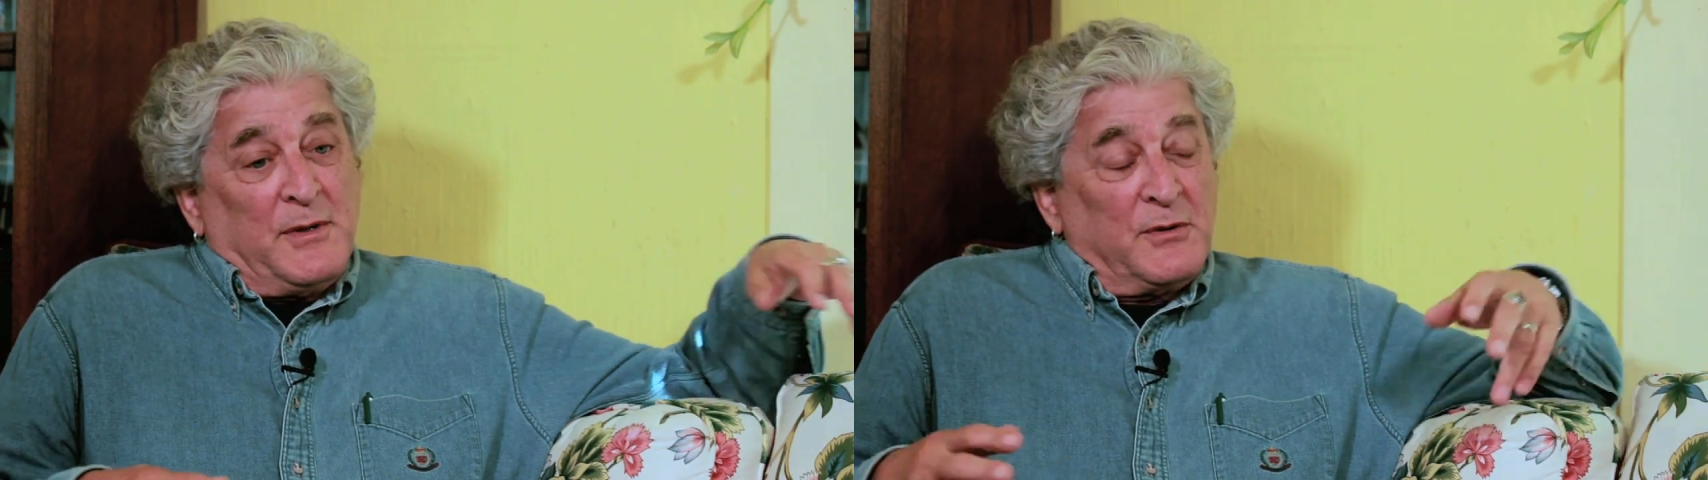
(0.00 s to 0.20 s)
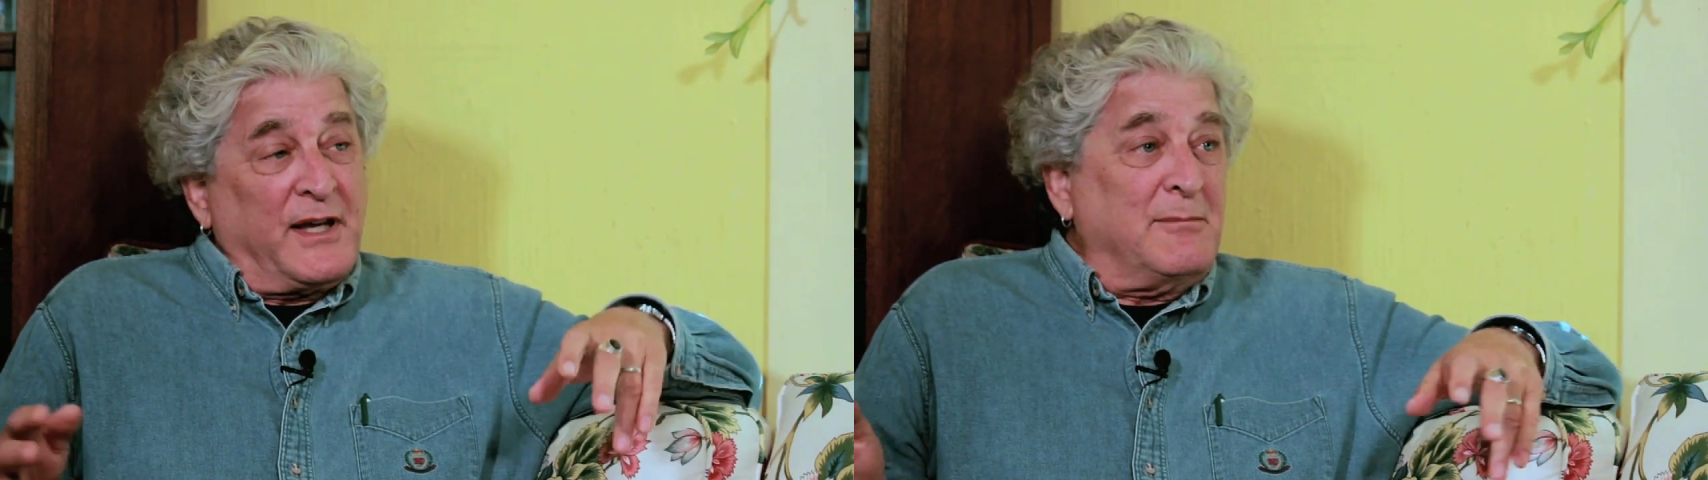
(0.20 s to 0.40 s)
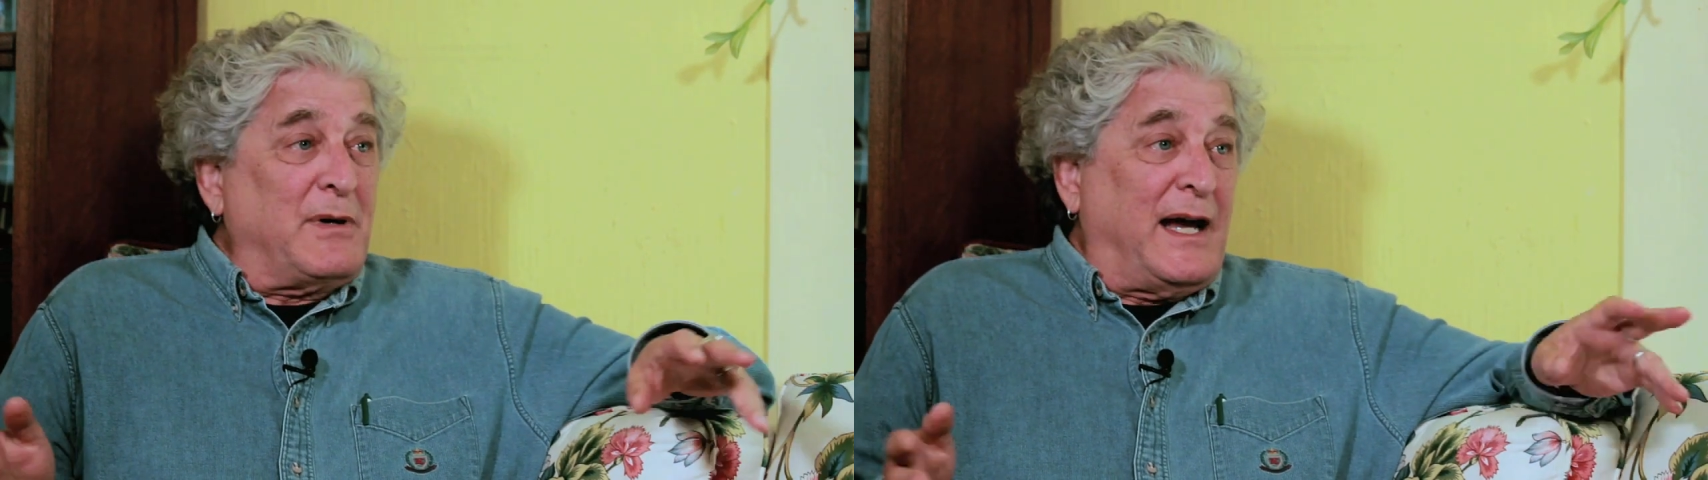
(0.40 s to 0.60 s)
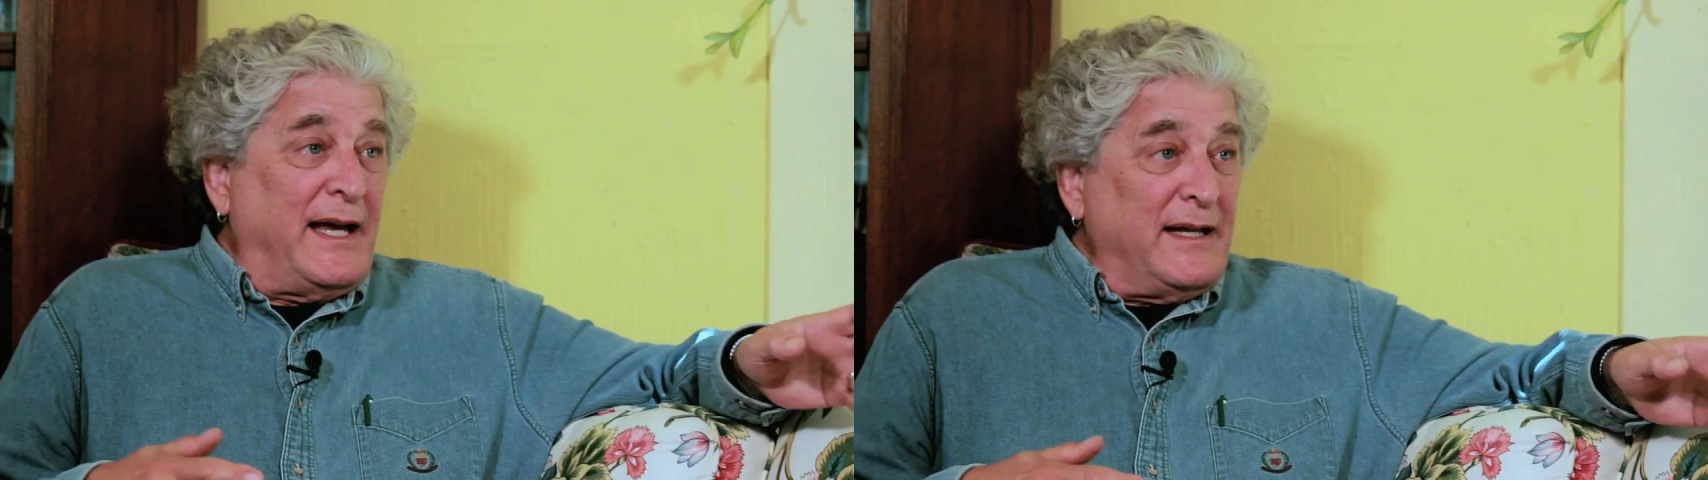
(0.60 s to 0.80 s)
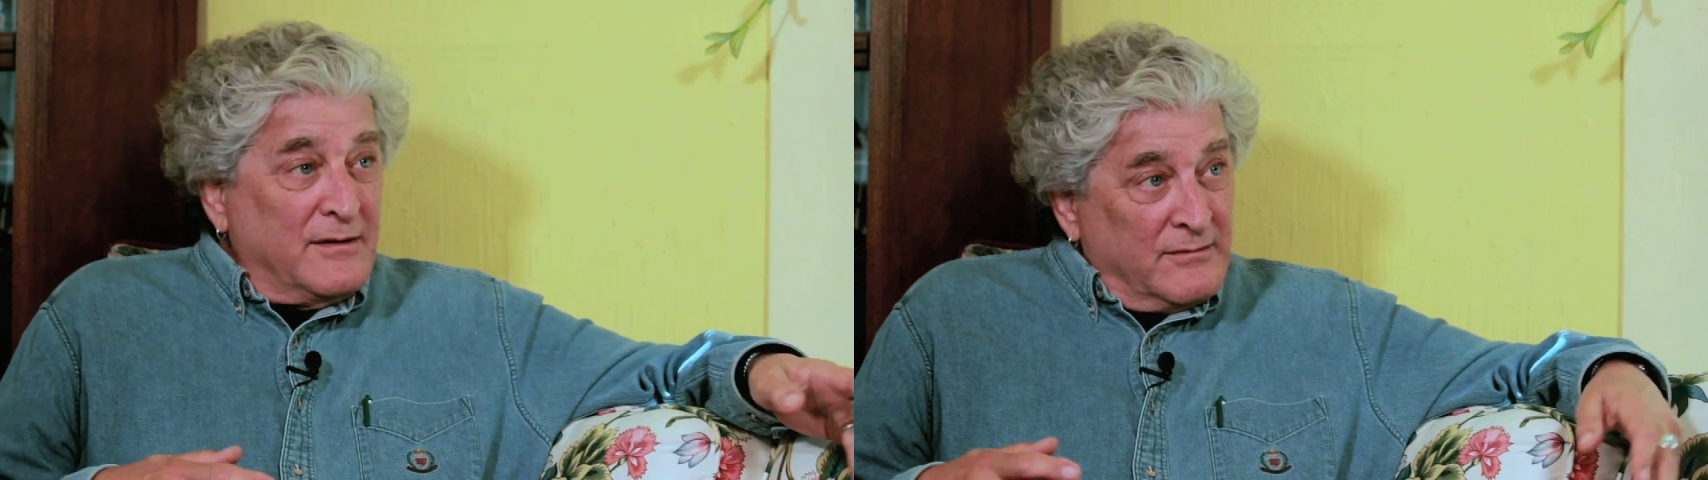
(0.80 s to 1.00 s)
you know people
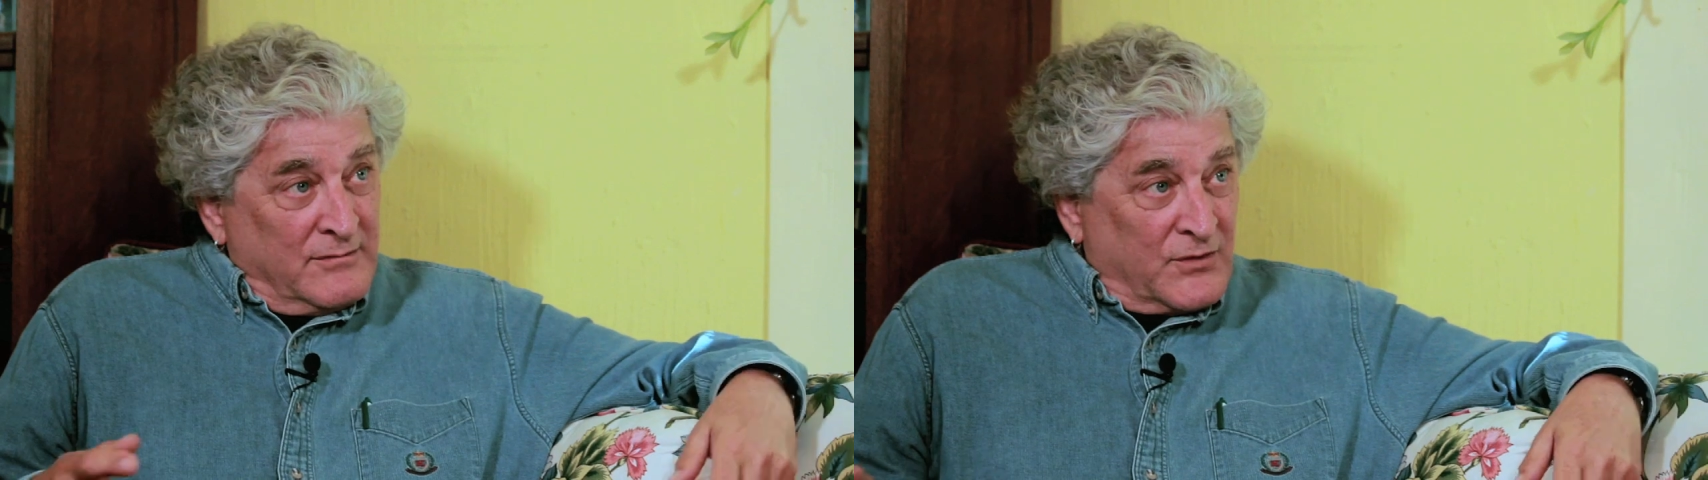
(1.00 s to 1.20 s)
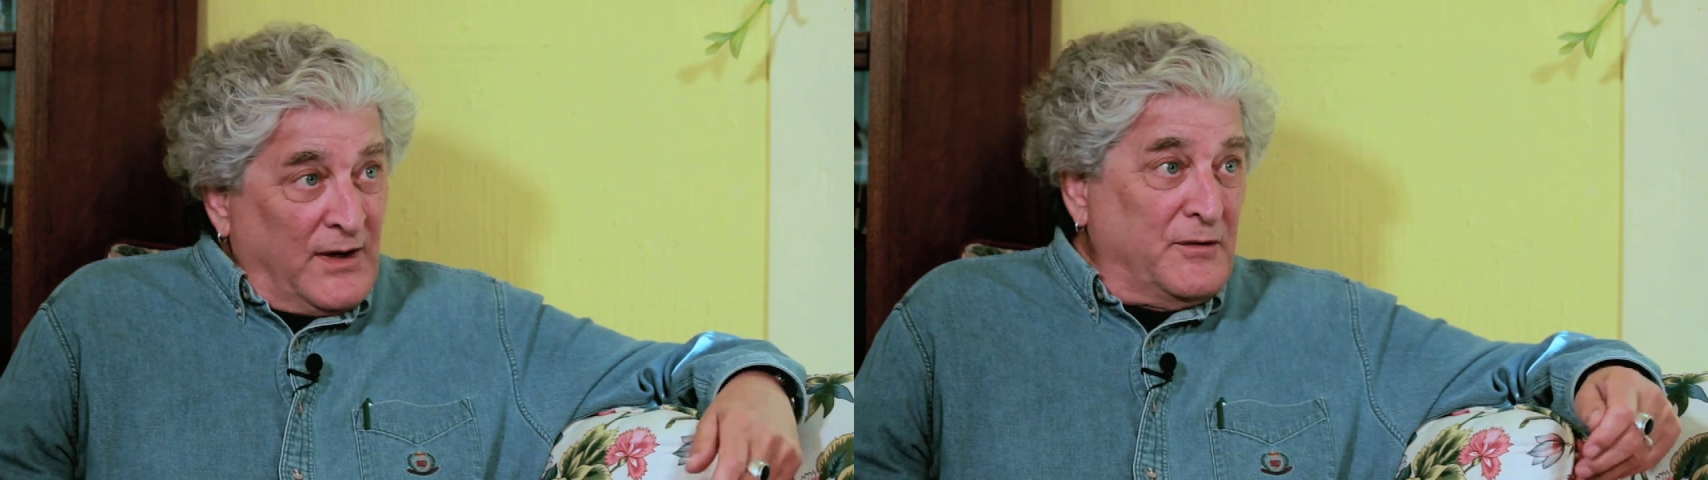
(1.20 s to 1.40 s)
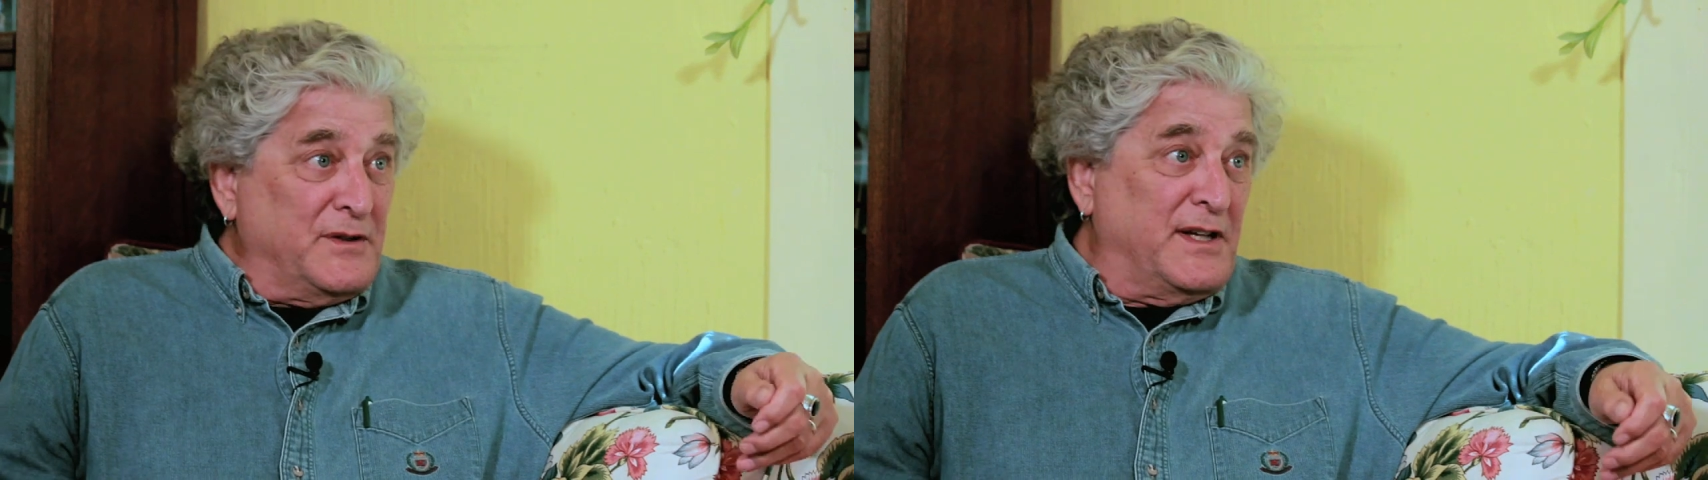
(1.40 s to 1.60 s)
came by and